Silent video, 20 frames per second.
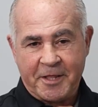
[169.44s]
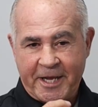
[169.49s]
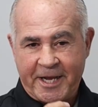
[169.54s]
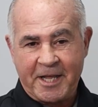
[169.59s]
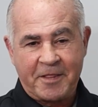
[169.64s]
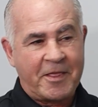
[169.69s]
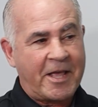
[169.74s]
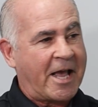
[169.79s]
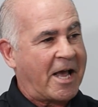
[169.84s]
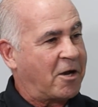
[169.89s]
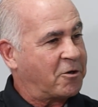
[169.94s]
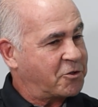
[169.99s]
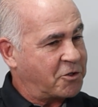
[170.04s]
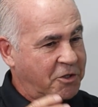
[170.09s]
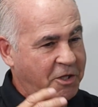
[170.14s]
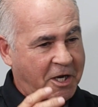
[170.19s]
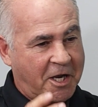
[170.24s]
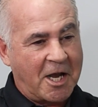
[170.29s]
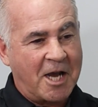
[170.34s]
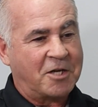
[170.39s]
They get the house
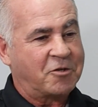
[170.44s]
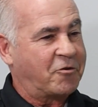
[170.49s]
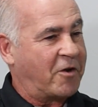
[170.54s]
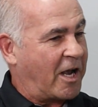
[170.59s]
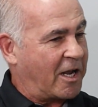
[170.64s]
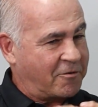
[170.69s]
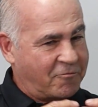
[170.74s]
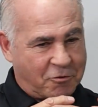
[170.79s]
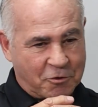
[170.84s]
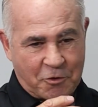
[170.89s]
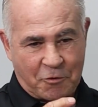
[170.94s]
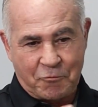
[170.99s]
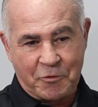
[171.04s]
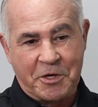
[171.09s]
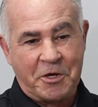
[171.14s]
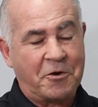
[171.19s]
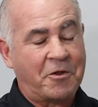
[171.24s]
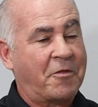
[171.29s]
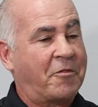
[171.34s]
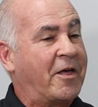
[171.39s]
on the contract for
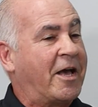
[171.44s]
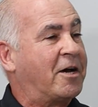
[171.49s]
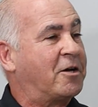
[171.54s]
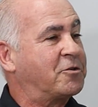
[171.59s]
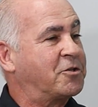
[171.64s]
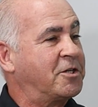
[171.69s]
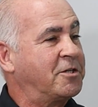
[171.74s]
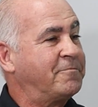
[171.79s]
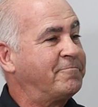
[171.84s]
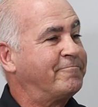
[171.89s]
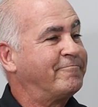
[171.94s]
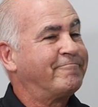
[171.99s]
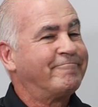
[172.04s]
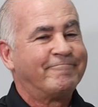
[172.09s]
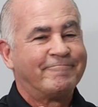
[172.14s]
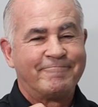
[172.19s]
$300,000,